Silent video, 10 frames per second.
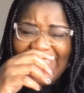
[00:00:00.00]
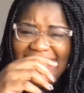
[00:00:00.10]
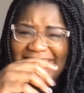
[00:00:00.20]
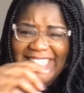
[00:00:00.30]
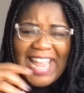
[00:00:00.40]
I
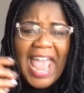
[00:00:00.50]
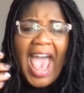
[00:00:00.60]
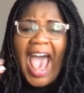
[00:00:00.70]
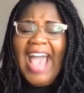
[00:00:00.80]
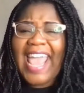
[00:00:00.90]

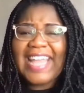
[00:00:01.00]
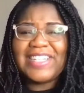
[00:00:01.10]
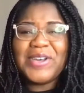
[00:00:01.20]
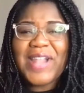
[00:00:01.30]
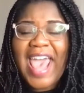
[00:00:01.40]
can't
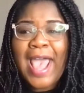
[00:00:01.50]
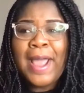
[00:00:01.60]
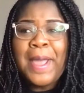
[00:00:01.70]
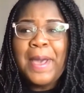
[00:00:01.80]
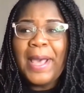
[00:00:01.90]
do that.
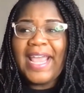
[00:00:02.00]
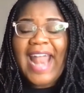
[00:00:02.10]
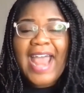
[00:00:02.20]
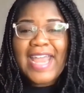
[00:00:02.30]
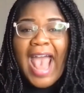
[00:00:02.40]
And
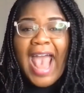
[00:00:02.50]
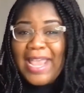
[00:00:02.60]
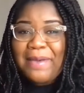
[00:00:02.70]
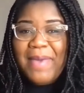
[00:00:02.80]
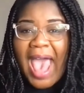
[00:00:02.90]
I
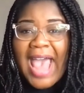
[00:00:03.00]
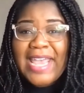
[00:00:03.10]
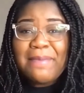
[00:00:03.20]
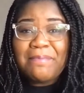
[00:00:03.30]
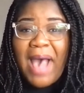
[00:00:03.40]
I I
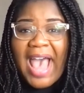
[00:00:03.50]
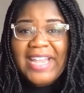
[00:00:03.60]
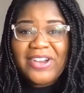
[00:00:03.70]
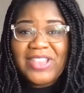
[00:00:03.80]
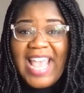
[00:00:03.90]

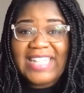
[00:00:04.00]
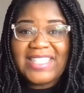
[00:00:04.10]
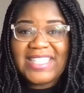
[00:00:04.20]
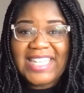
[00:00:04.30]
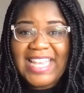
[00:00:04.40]
admire that
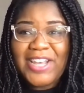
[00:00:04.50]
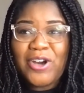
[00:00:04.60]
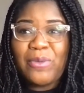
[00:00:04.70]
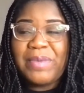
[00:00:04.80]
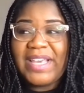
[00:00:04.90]

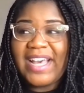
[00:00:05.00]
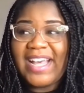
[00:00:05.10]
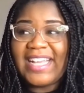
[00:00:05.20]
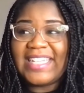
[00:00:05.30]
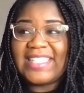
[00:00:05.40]
skill
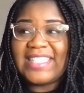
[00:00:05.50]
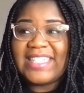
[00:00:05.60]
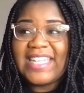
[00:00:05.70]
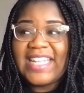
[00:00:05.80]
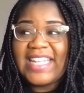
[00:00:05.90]
because
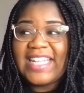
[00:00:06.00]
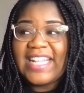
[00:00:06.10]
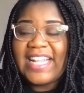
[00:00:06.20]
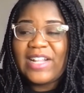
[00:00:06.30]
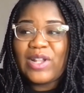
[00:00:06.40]

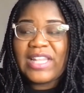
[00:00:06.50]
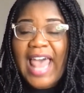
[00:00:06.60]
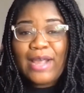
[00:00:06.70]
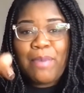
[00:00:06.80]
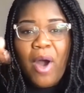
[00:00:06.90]

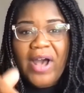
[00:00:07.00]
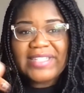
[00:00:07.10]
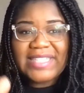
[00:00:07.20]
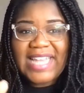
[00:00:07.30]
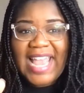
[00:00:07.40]
like Paul
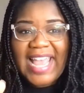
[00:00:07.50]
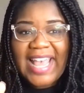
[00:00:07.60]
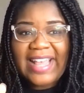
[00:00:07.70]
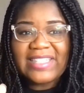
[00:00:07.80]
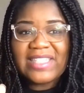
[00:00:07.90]

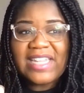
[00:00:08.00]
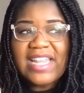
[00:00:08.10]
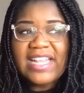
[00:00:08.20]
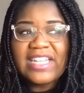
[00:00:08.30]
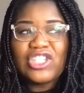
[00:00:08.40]
says,
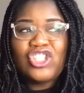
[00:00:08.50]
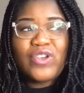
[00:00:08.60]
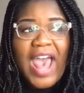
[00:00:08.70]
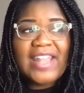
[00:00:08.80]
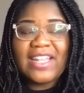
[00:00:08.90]
you
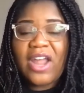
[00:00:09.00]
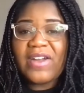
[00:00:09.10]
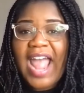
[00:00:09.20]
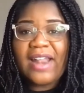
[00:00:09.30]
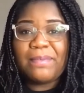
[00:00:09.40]
got to learn
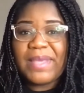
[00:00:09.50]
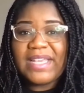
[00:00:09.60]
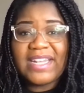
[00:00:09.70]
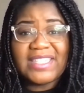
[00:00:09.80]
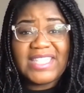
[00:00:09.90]
how to be
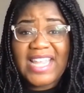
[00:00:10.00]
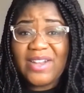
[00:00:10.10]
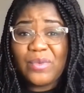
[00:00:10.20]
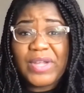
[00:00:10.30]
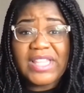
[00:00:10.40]

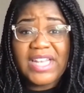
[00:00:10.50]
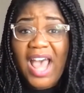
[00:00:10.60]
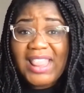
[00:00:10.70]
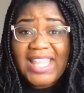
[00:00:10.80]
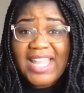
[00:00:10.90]
content with
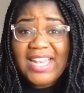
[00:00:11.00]
nothing